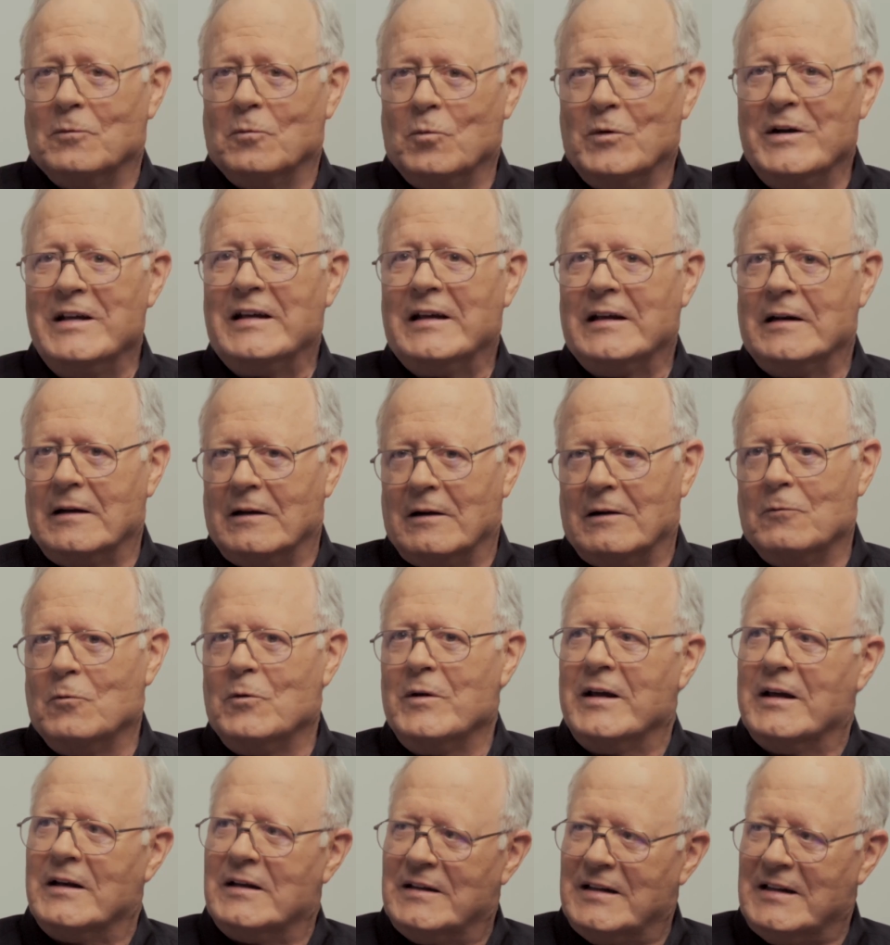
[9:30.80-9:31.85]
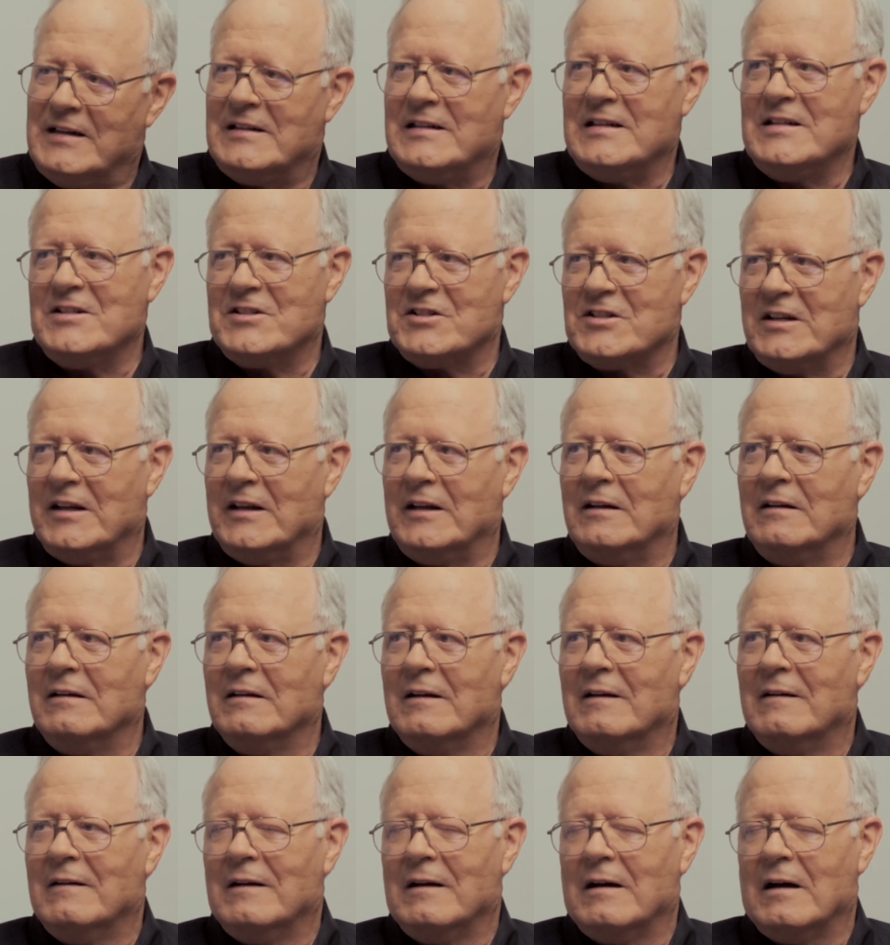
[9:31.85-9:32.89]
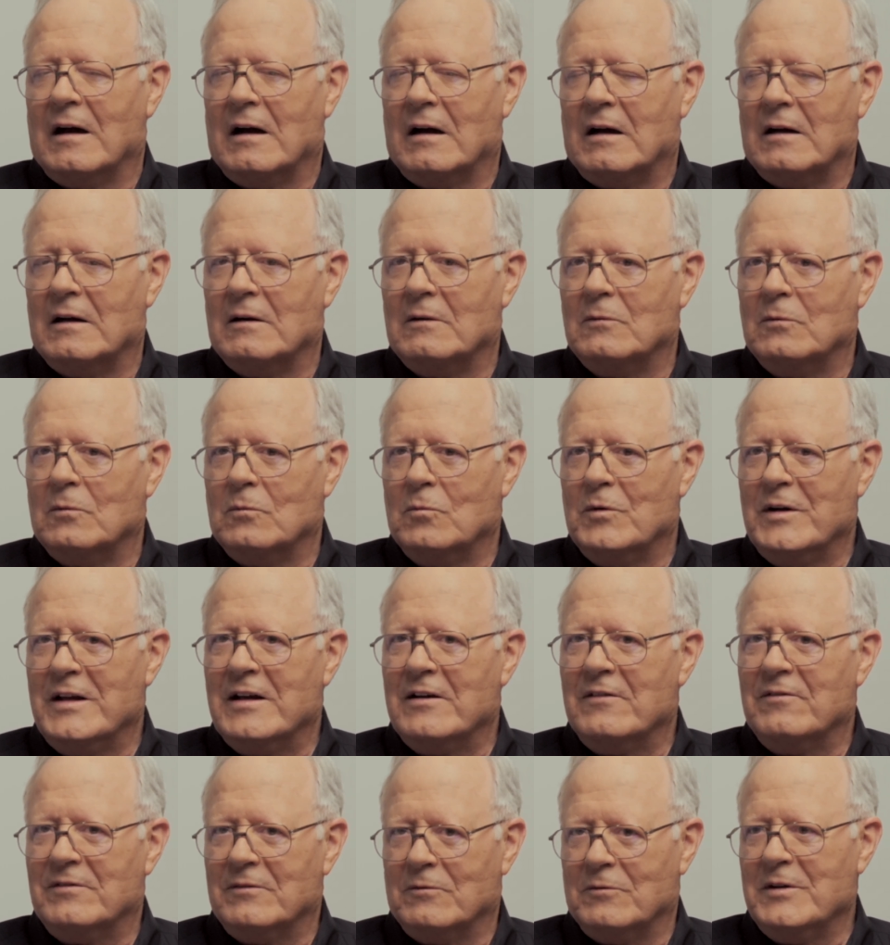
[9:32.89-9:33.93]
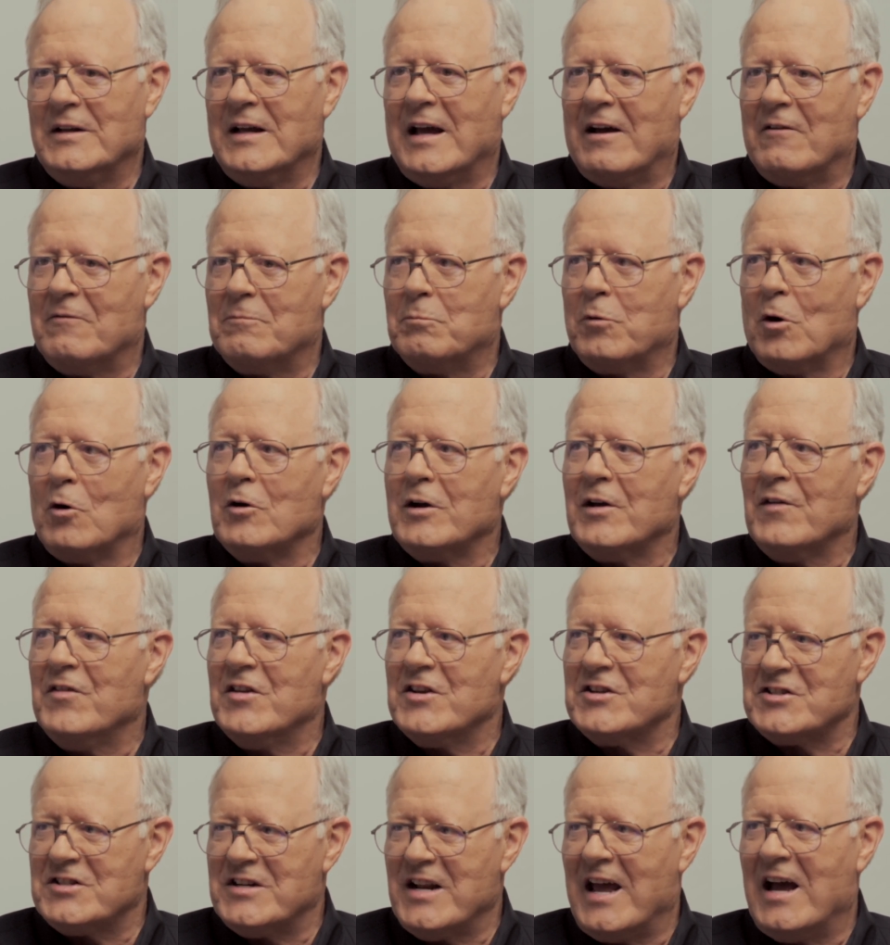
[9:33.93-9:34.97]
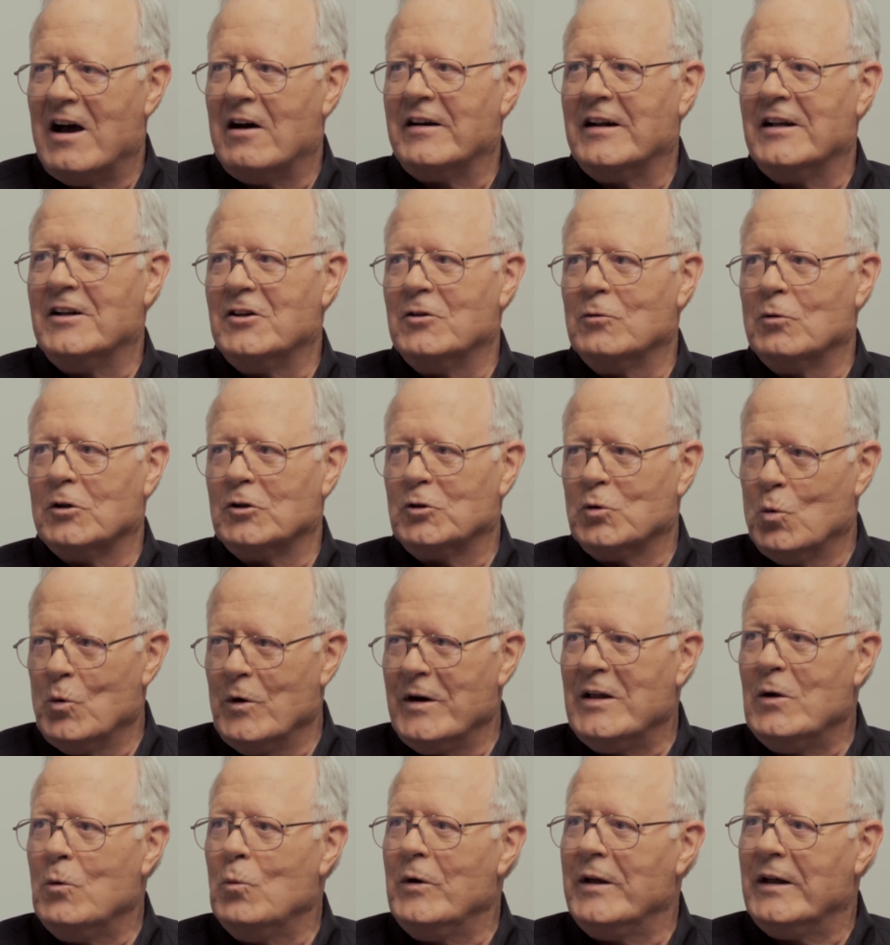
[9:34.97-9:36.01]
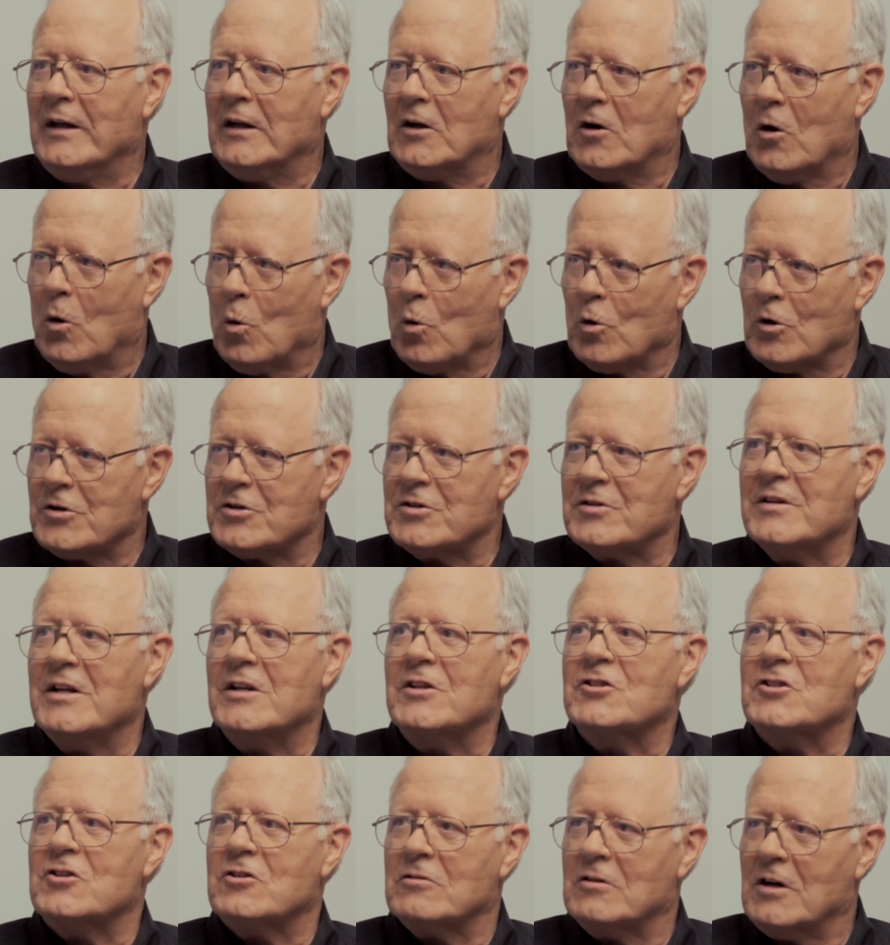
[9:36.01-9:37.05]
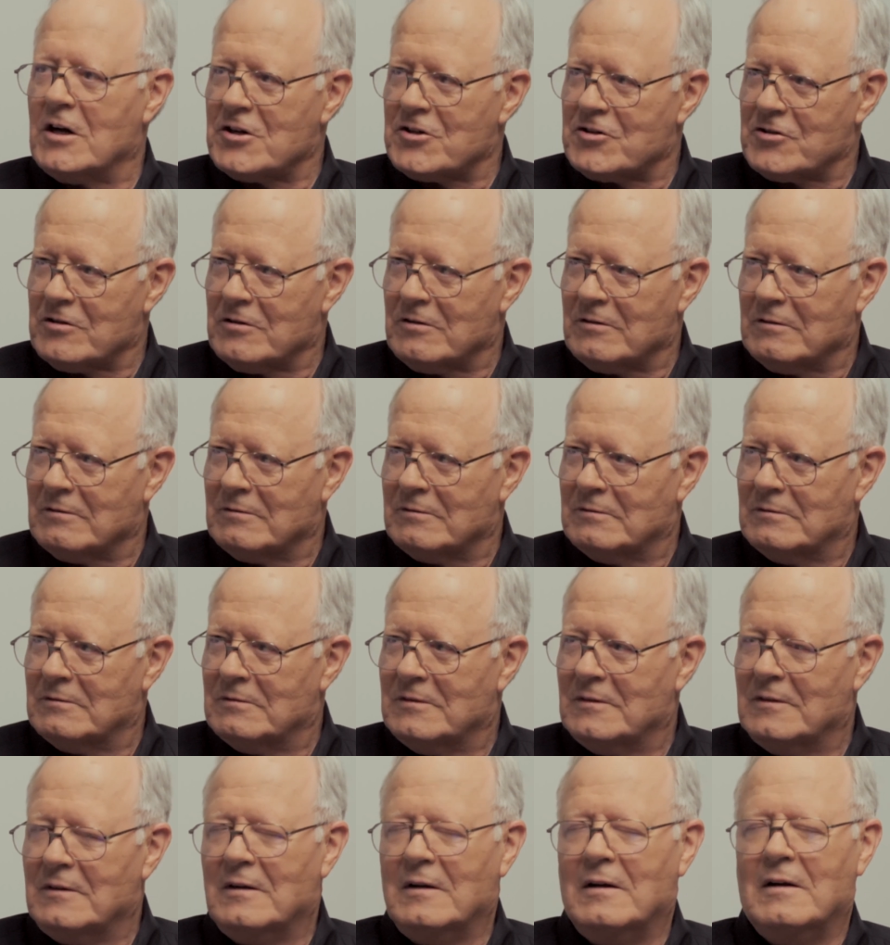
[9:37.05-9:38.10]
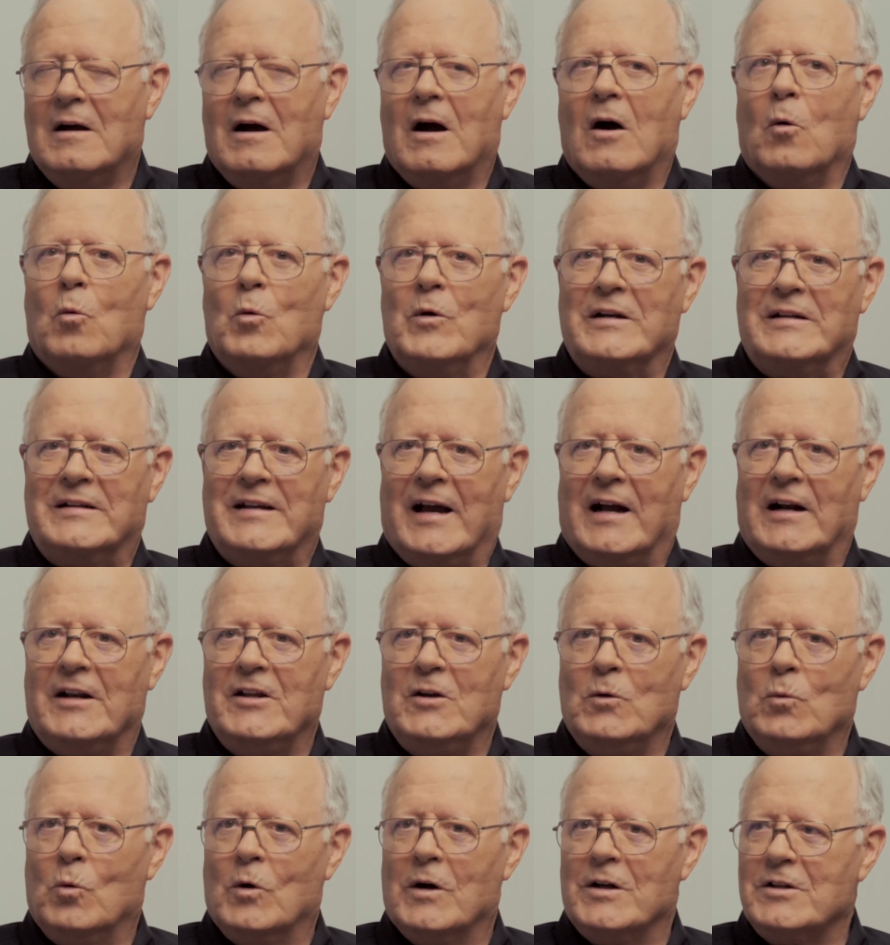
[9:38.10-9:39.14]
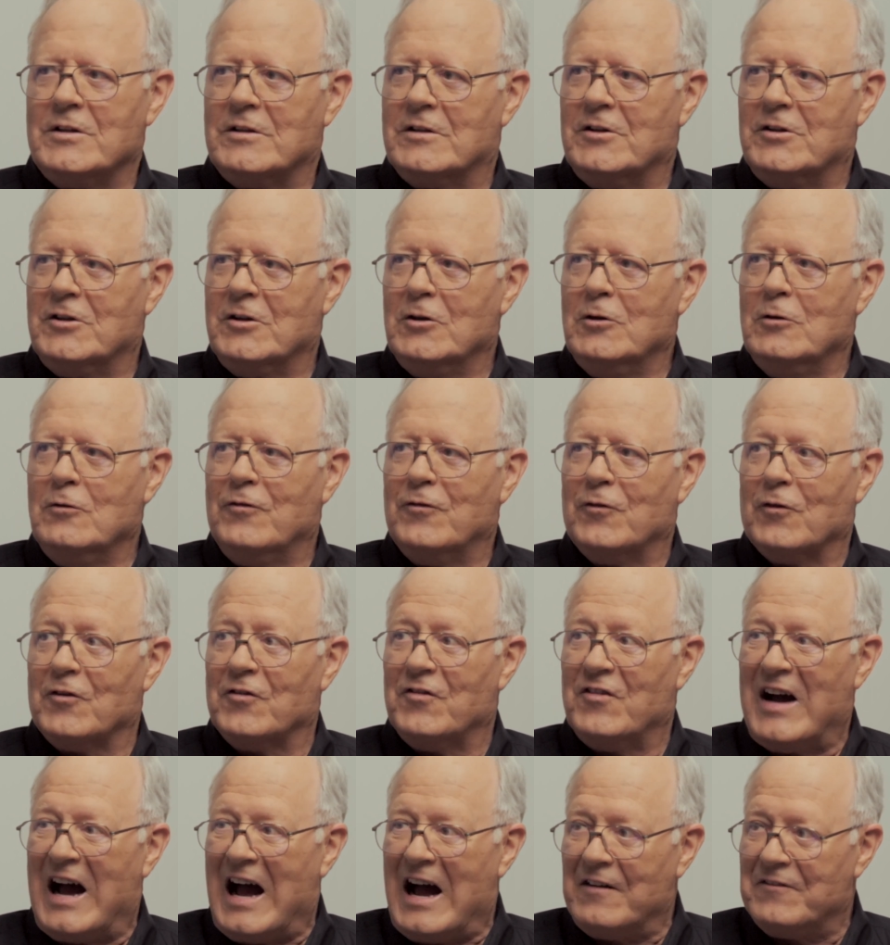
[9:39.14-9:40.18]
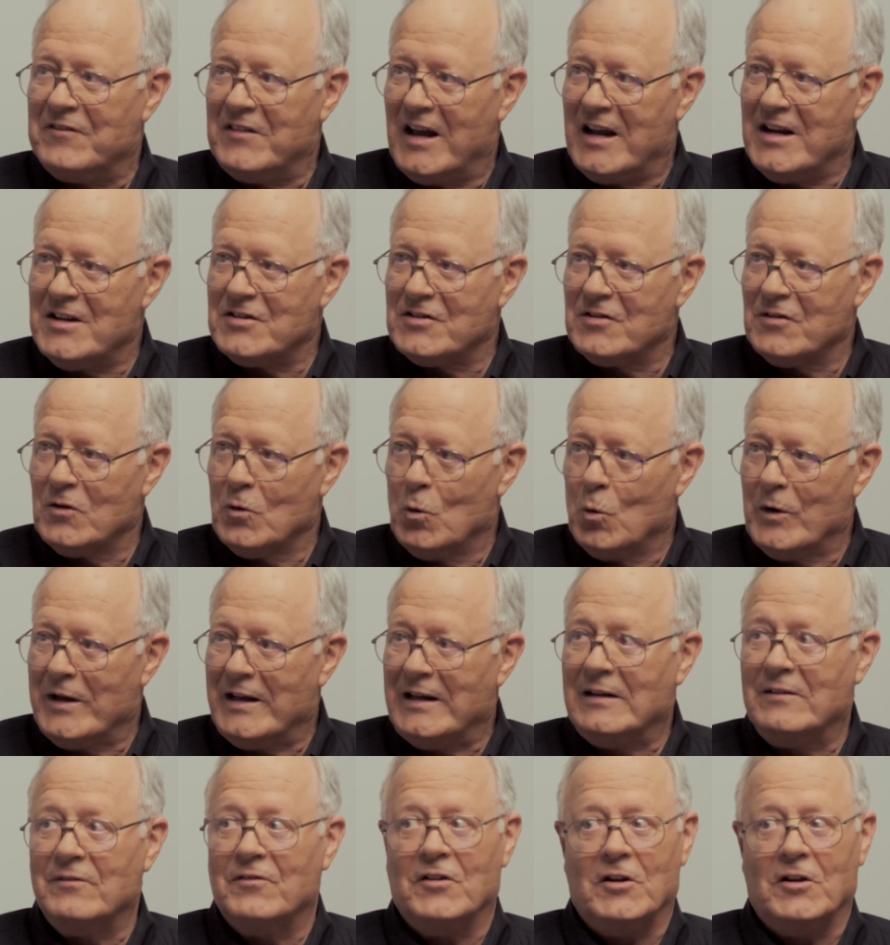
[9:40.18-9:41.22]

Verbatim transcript: we can, we at DTC, uh, we have we have broken this down into a 20-week course that's structured. We tell you what to do for five days of the week.